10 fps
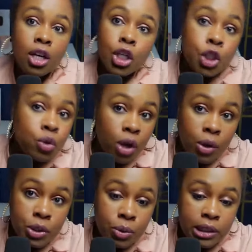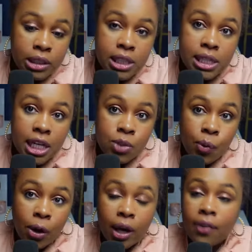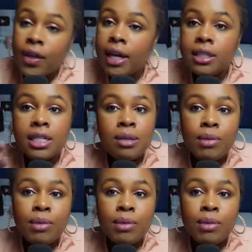you go do a little sex work. That doesn't